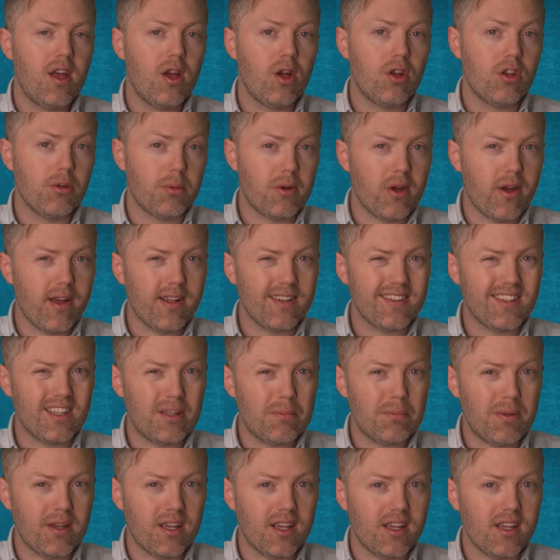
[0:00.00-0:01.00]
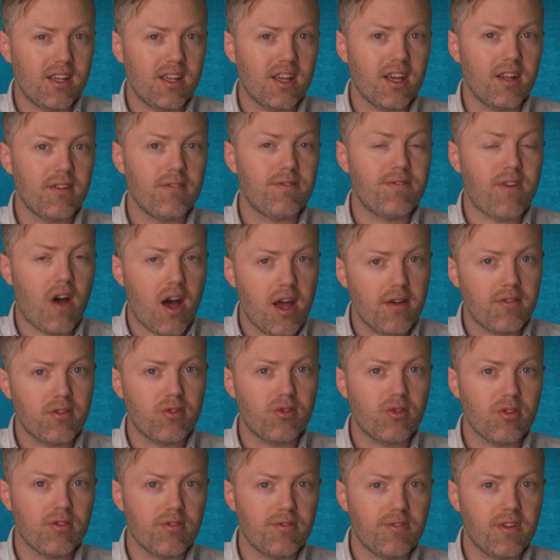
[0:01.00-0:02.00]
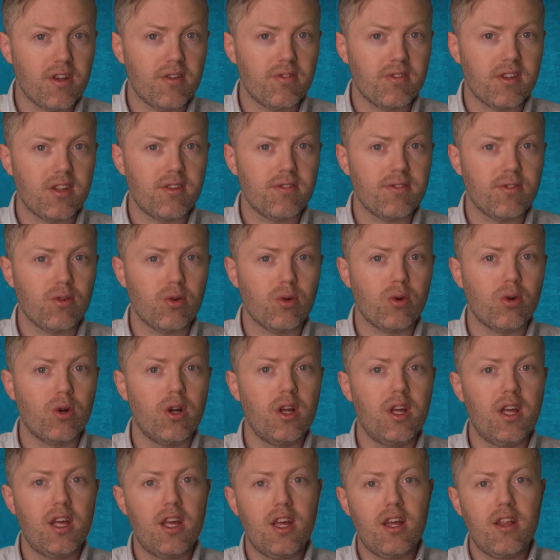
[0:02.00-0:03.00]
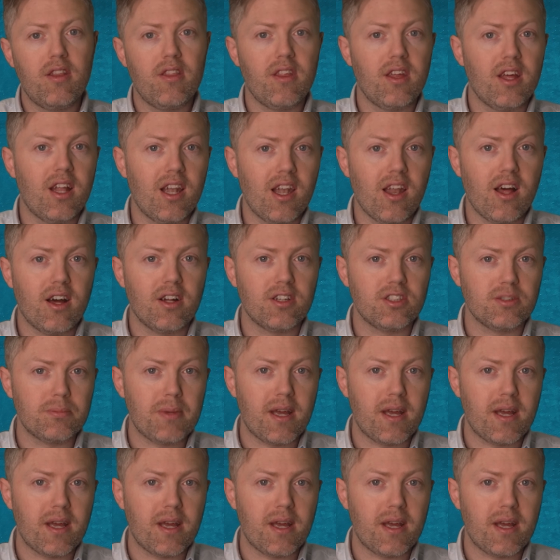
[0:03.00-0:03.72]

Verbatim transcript: WLTP and 550 for the larger